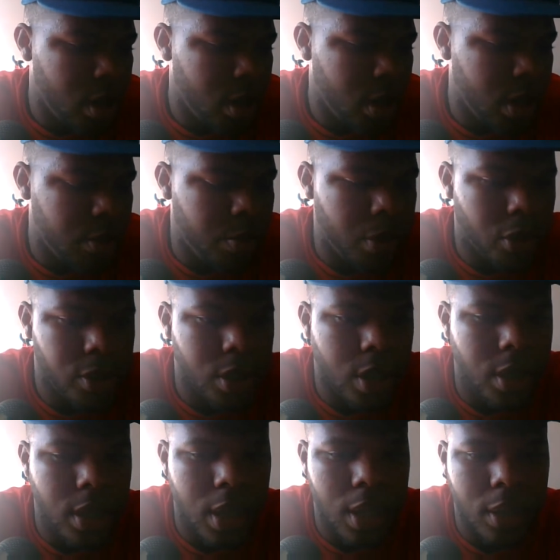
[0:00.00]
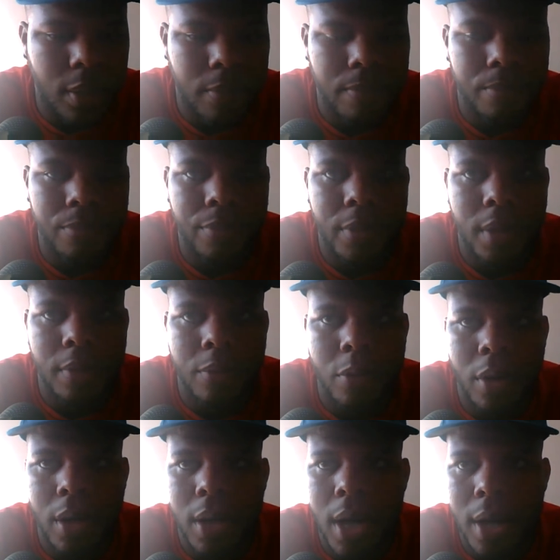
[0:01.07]
yeah, Bills on deck,
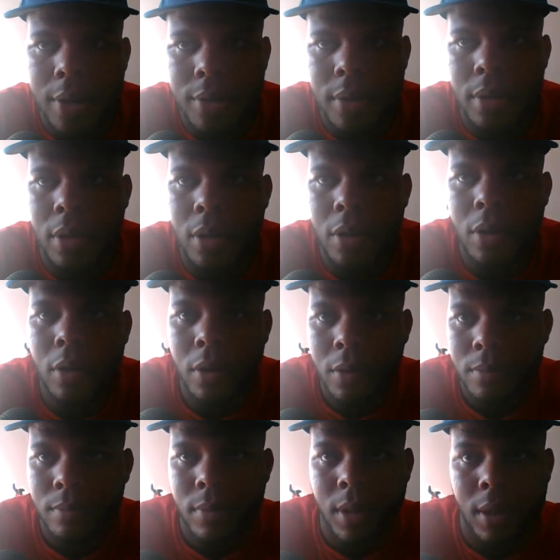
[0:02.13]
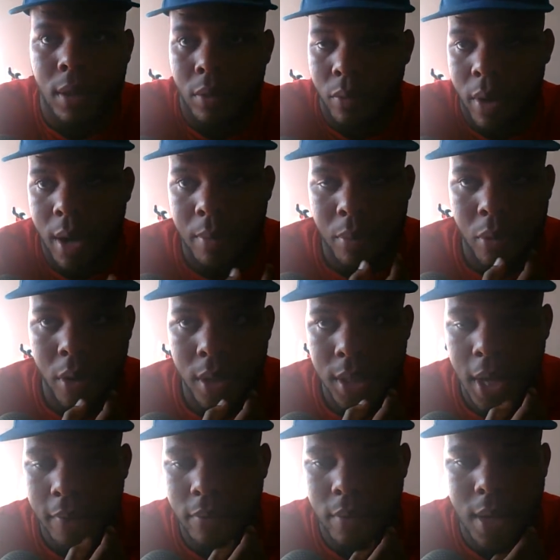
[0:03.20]
49ers in the hole, and the Ram boys
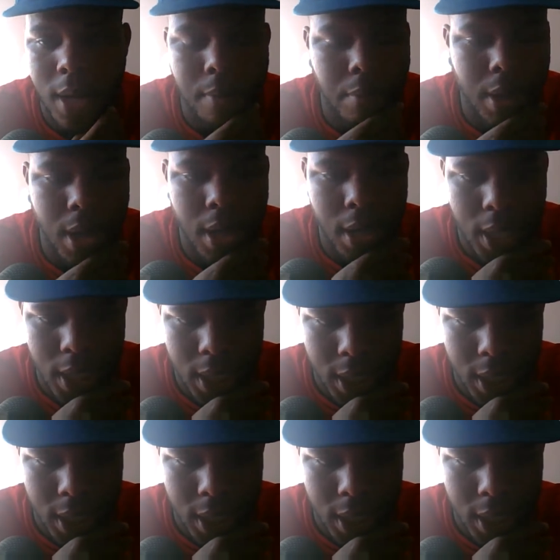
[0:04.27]
after that, man.